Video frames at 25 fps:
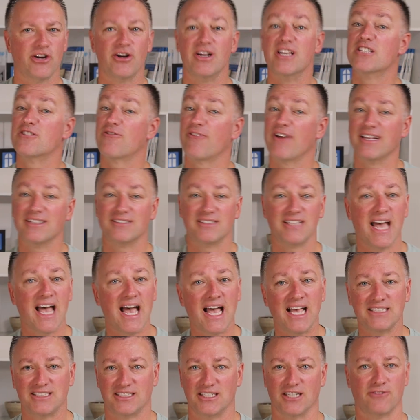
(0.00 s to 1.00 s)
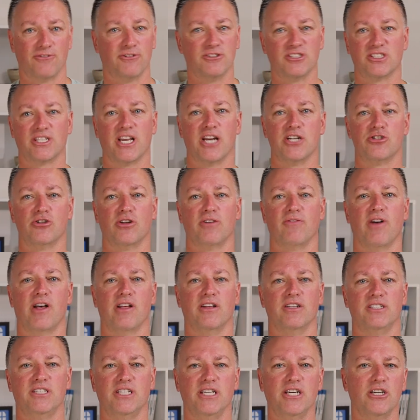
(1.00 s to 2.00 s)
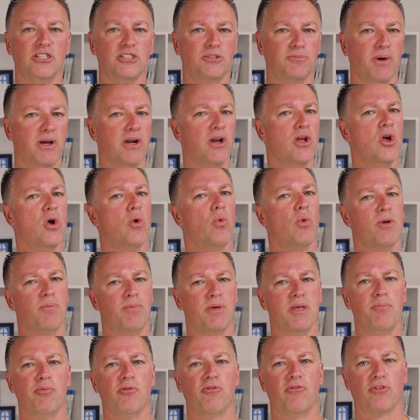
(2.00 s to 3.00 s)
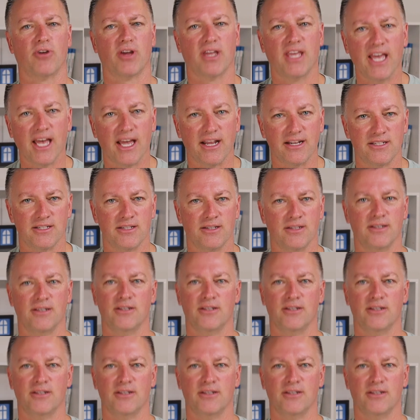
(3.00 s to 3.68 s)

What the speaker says: is fantastic for scheduling volunteers, but when people forget,